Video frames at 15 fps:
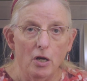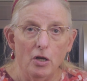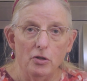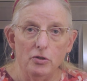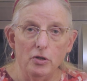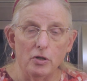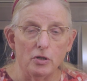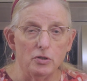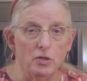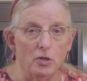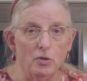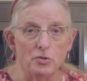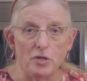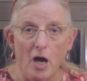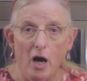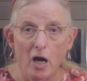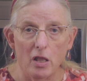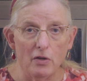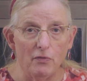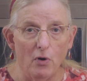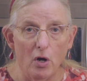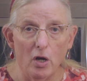You could use
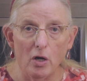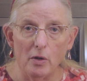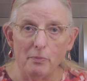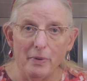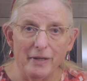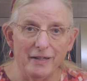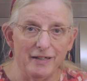olive oil, but